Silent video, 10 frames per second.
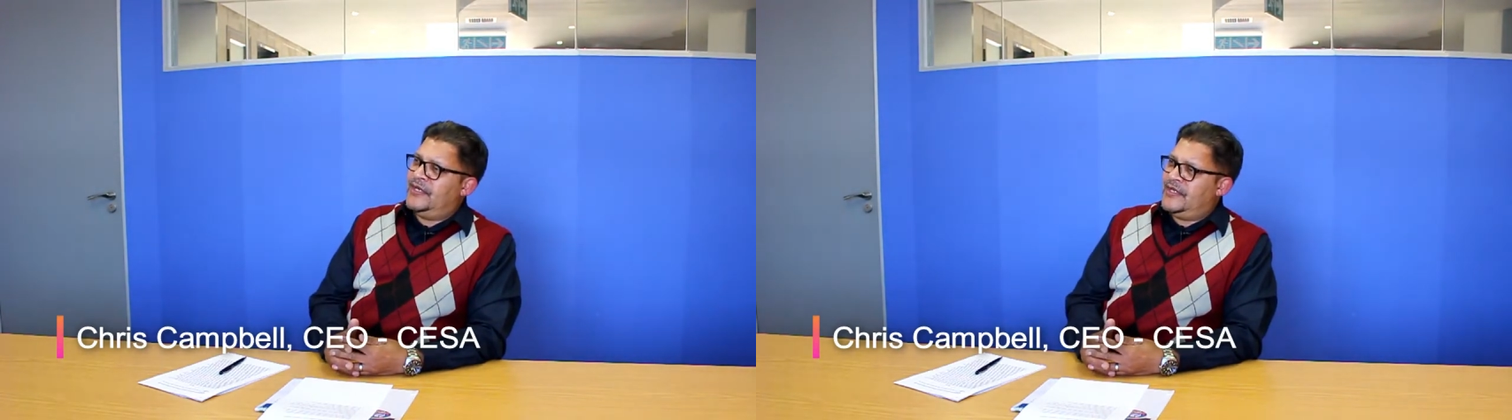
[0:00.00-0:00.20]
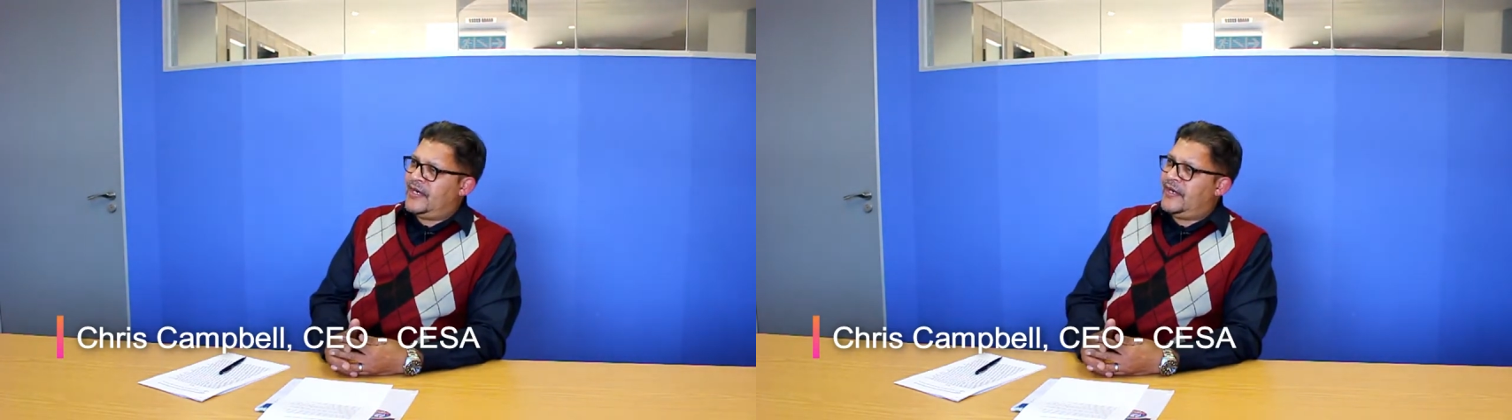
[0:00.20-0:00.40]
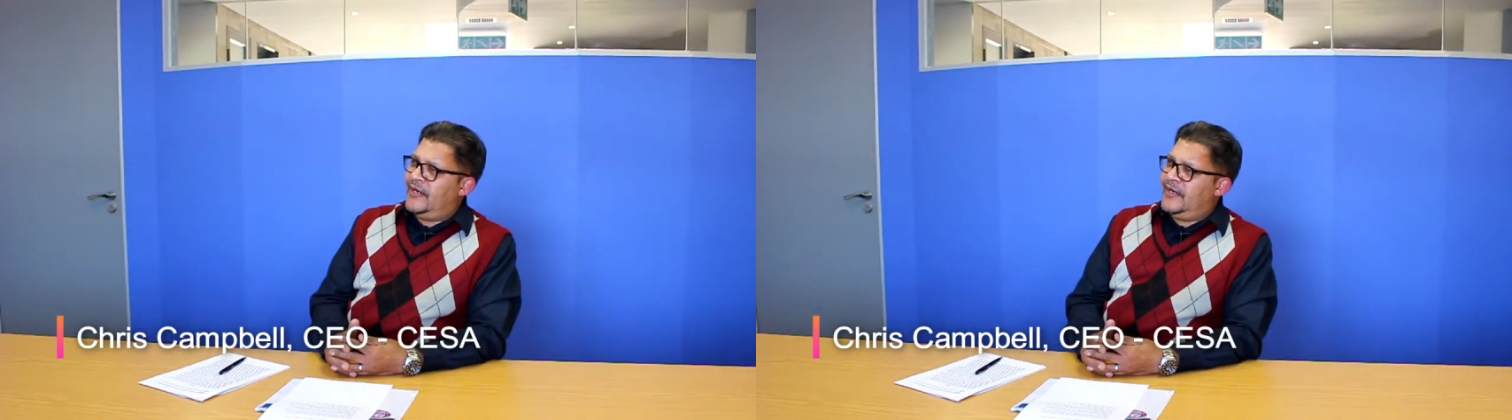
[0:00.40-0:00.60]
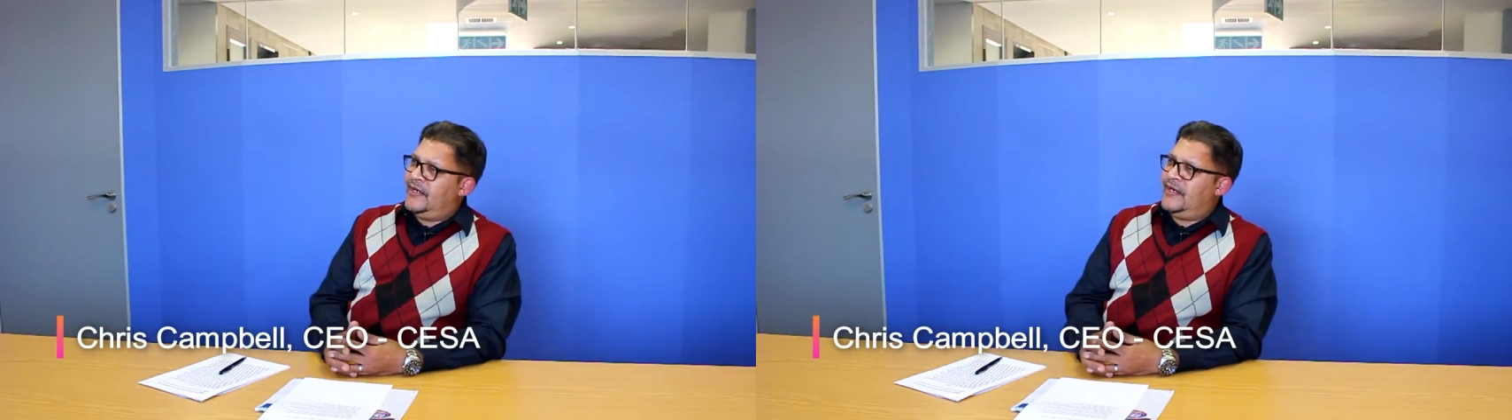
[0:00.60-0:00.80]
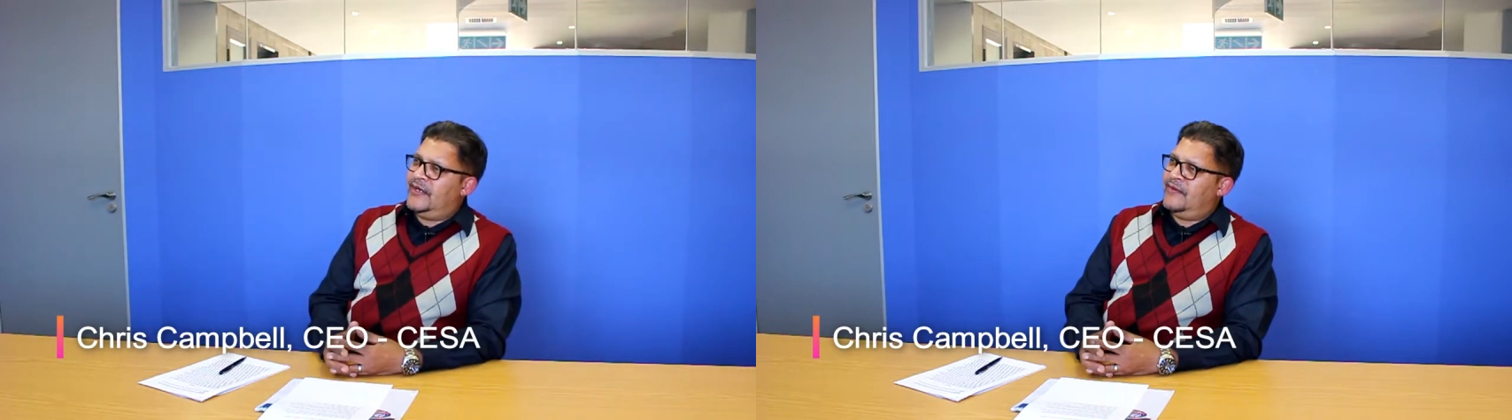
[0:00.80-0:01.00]
trained
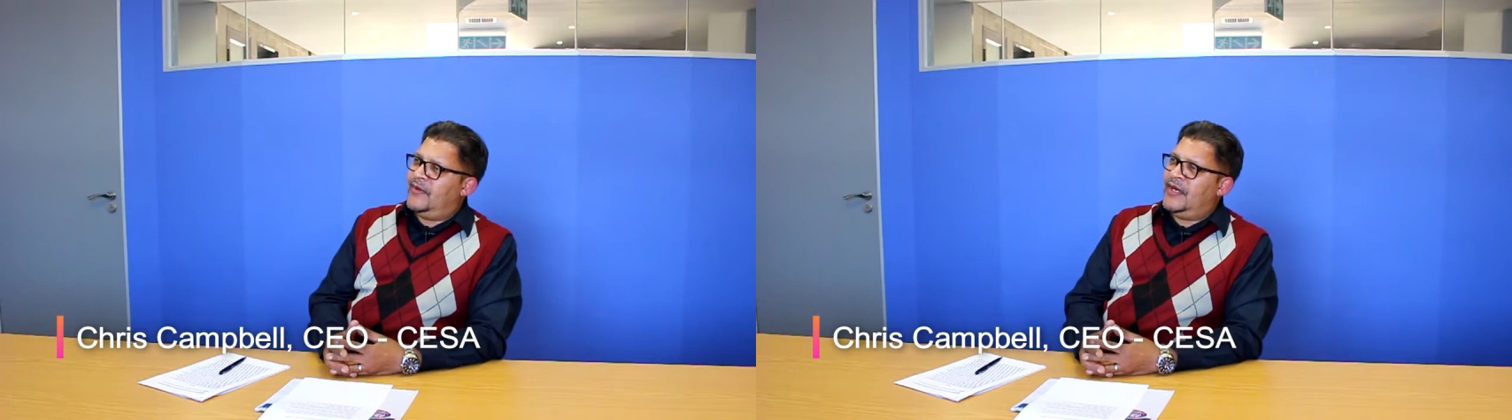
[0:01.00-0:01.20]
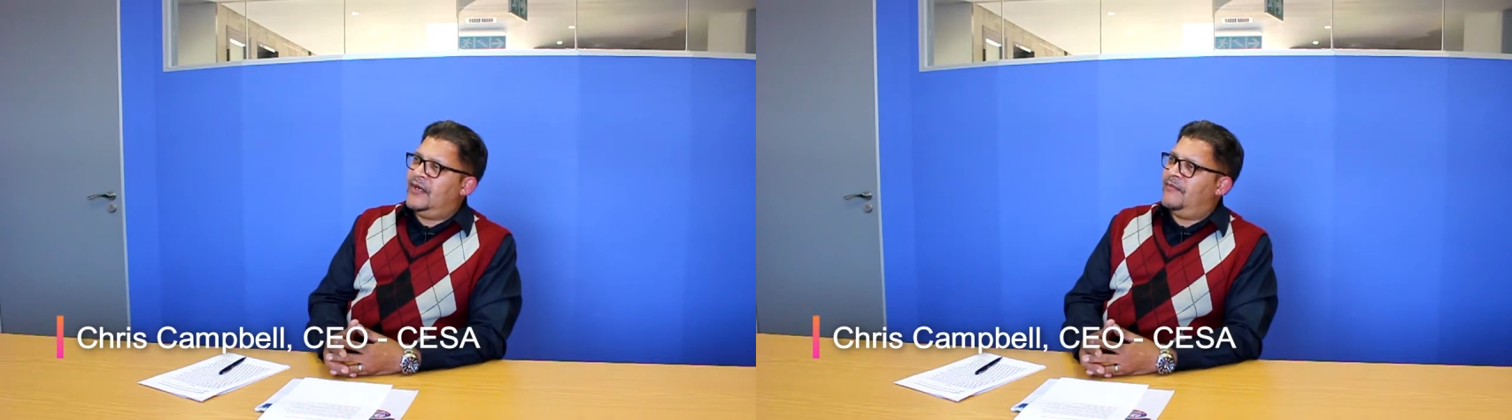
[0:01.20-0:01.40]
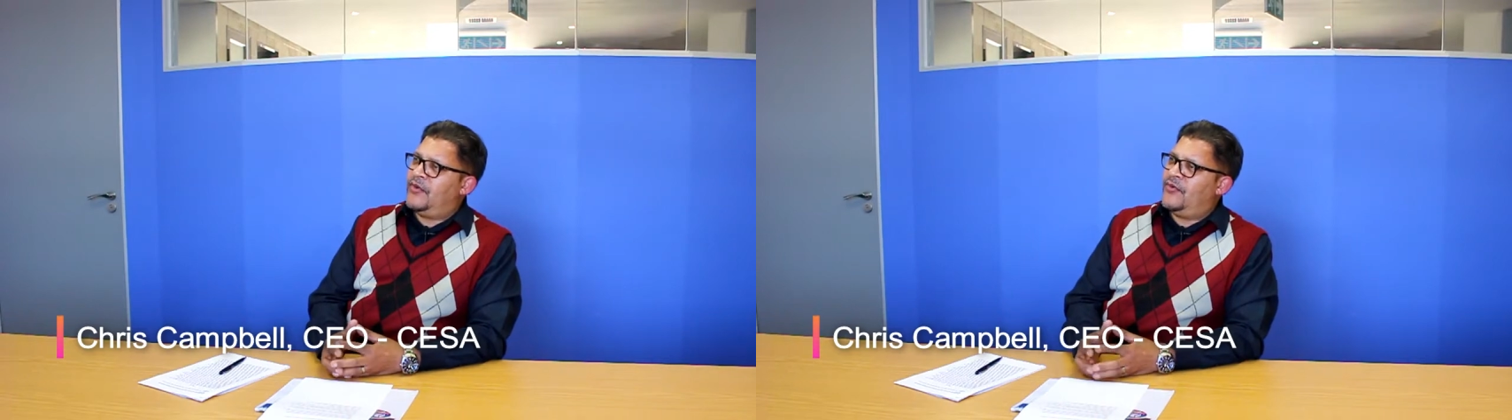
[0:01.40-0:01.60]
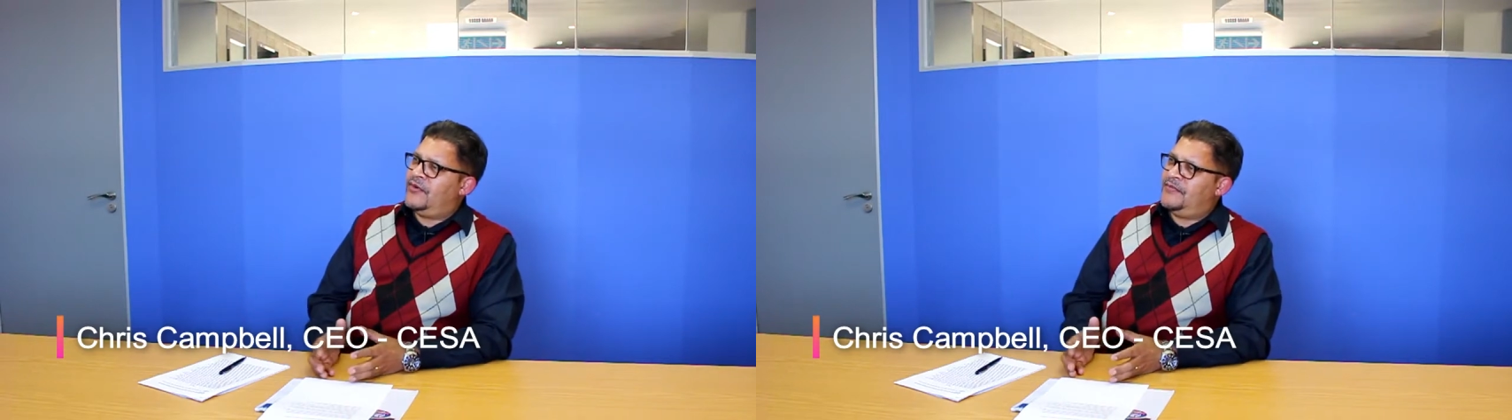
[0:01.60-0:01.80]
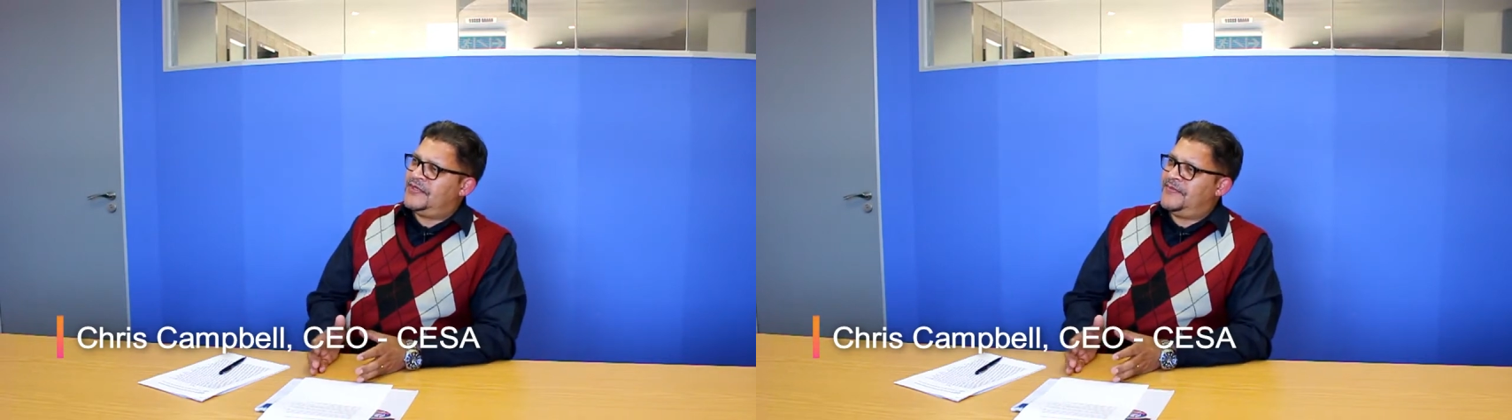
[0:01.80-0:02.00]
in the
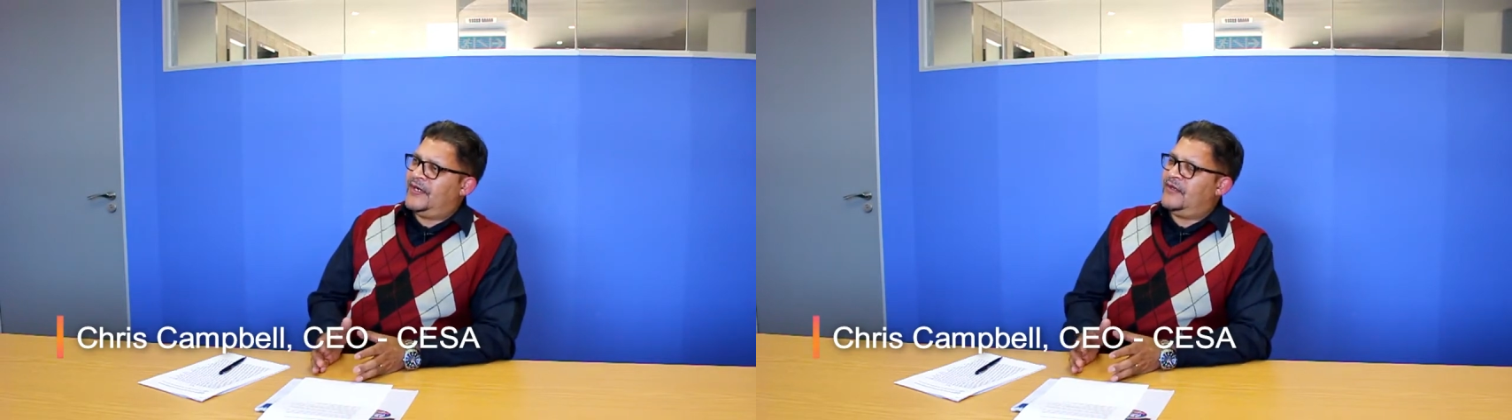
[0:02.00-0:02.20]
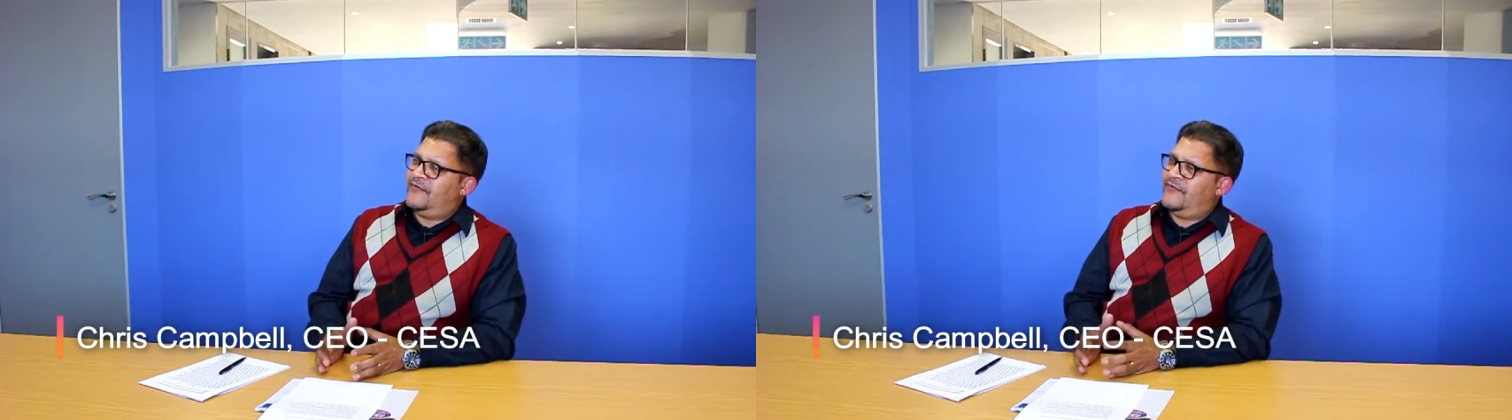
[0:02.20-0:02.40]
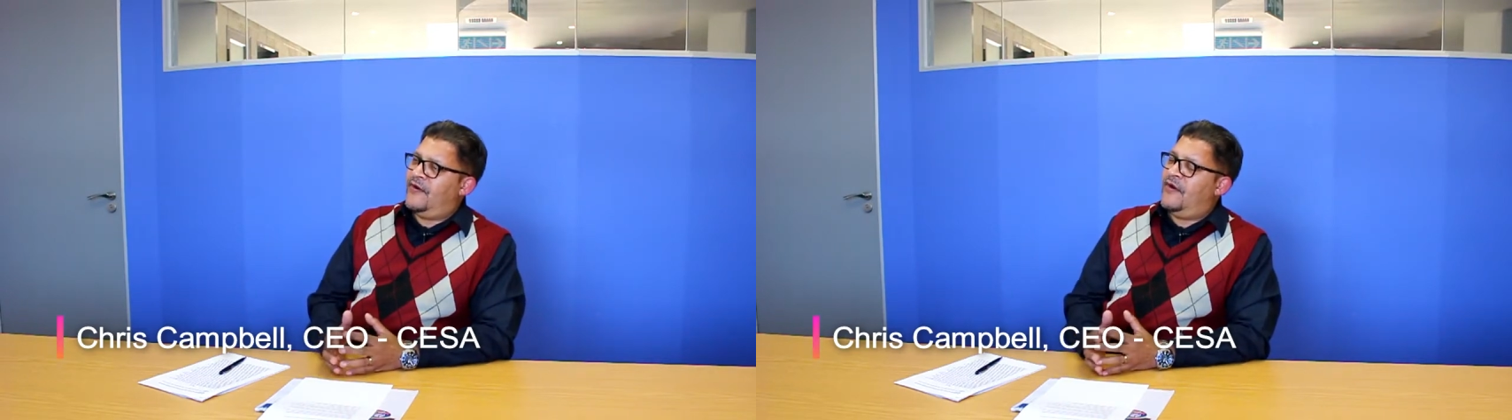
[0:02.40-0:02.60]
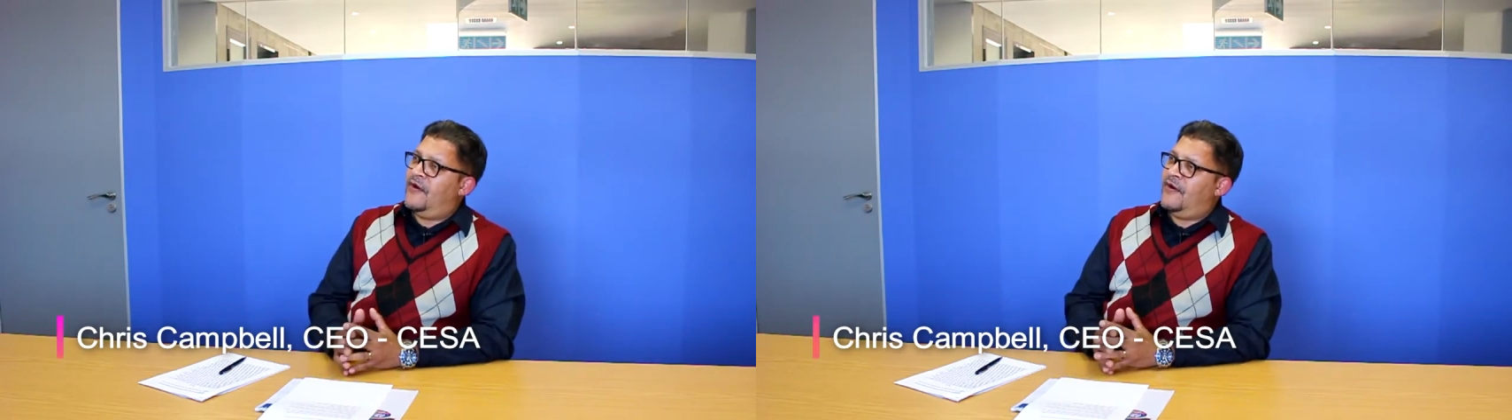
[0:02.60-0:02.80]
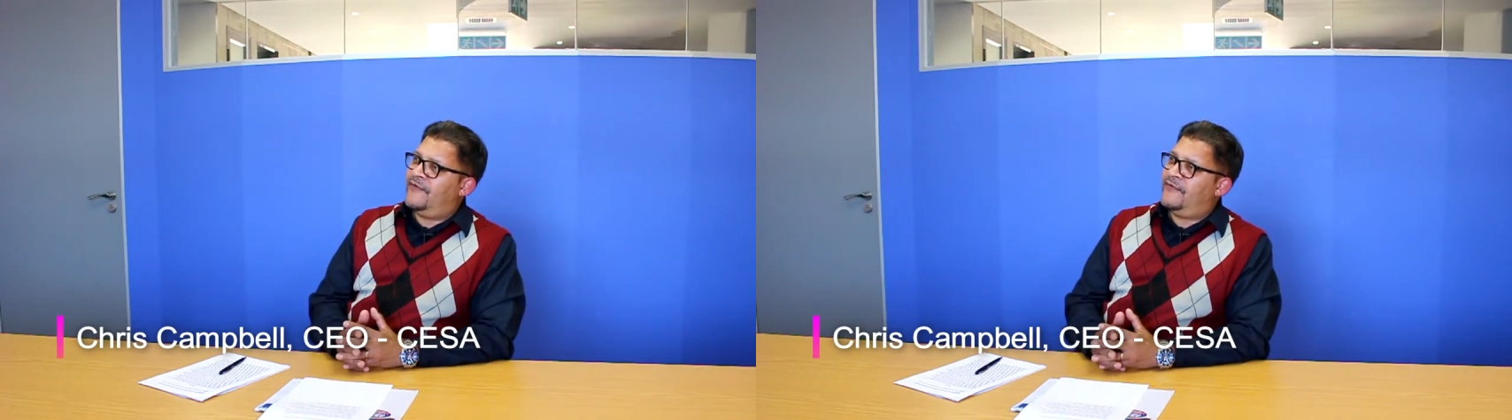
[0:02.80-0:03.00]
broad perspective
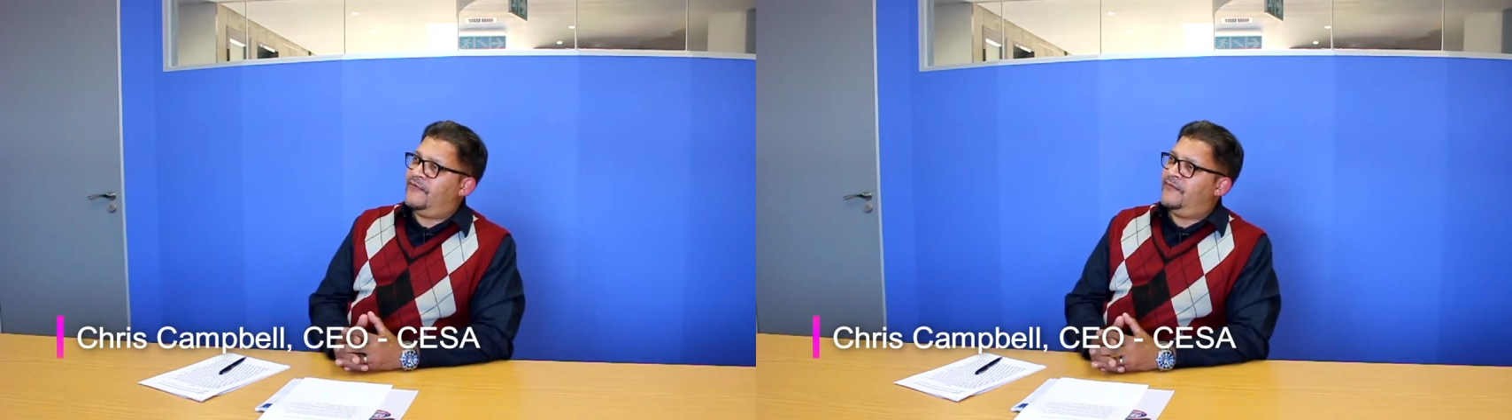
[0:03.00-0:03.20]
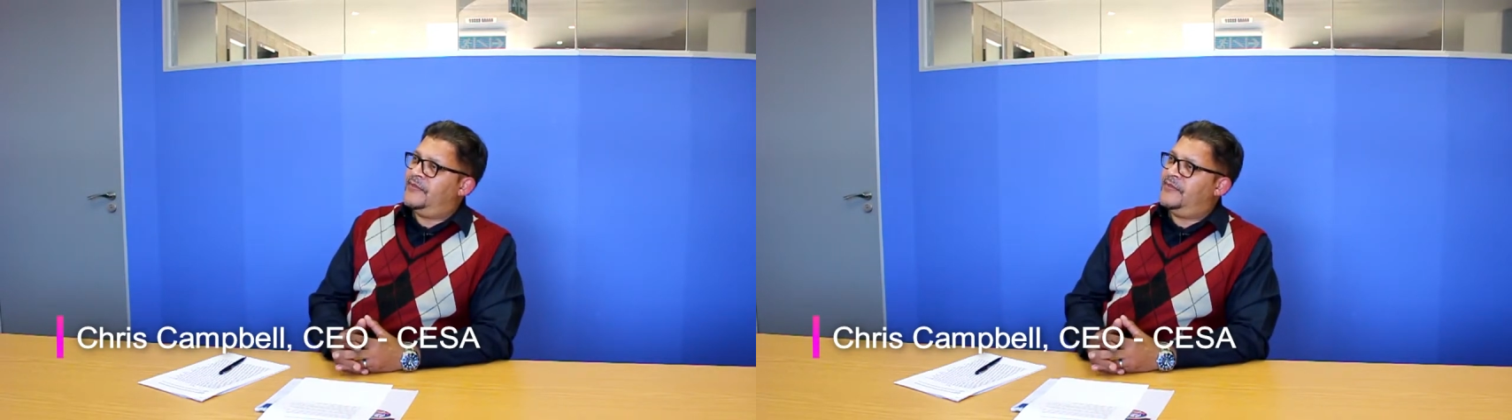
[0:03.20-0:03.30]
of